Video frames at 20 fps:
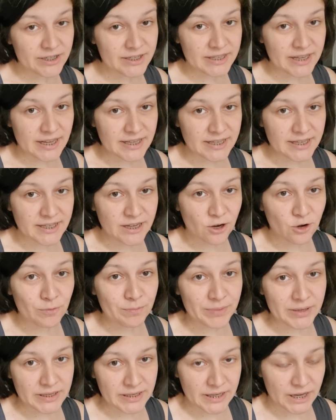says it's a
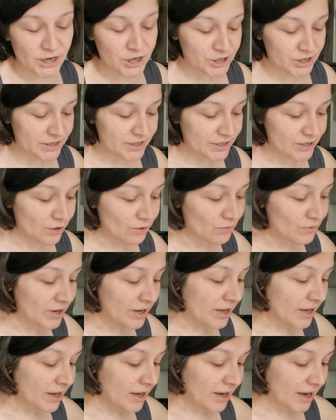compensation, so
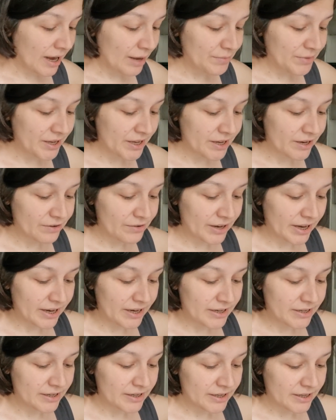I'm
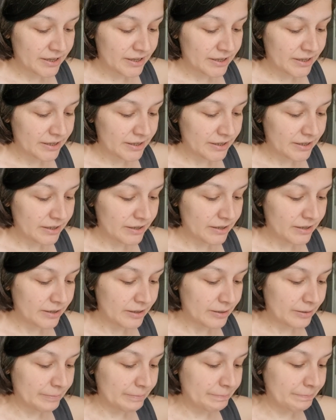hearing
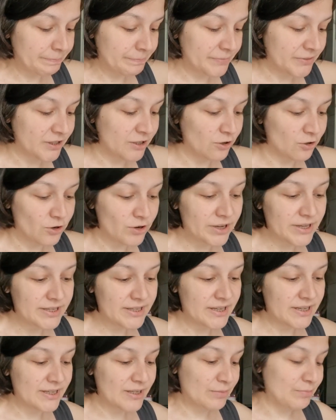the
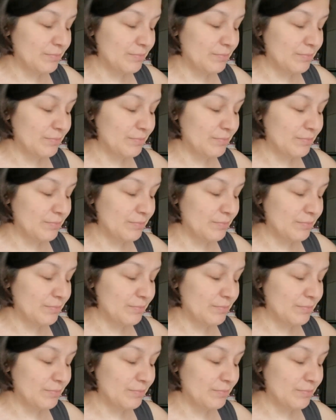noises